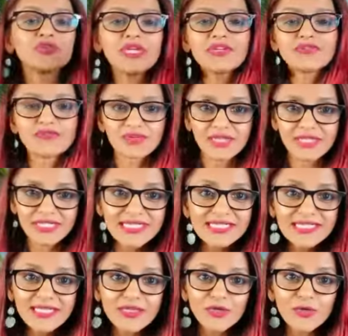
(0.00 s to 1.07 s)
create
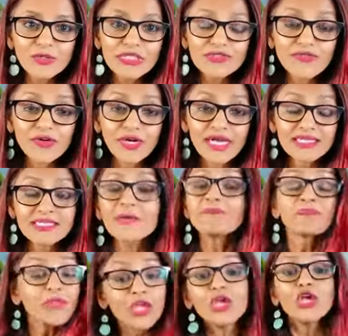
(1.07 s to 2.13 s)
realistic goals for us.
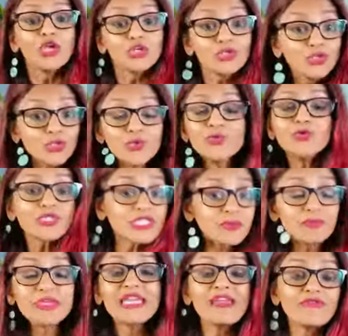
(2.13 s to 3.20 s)
Use
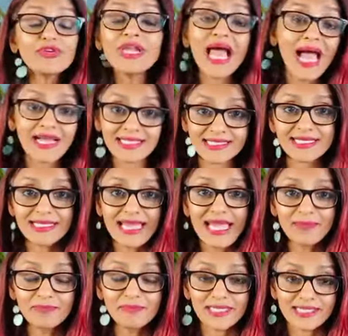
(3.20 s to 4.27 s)
the behavioral hacks that
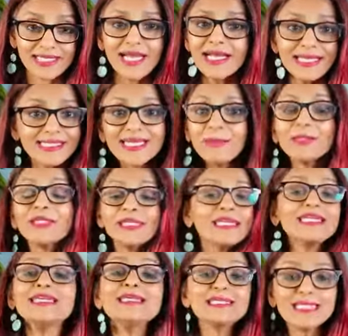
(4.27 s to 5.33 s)
help us. Some of the
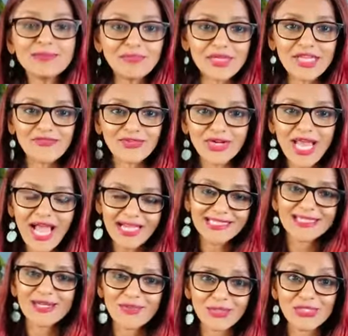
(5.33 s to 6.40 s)
easy behavioral
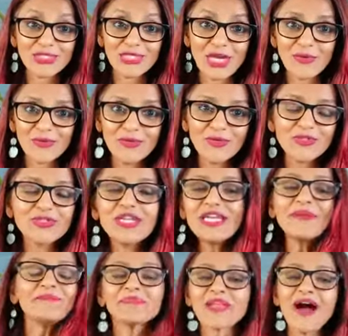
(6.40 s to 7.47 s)
hacks that I want to share with you
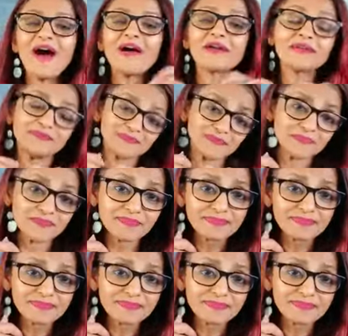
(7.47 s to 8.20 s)
today are,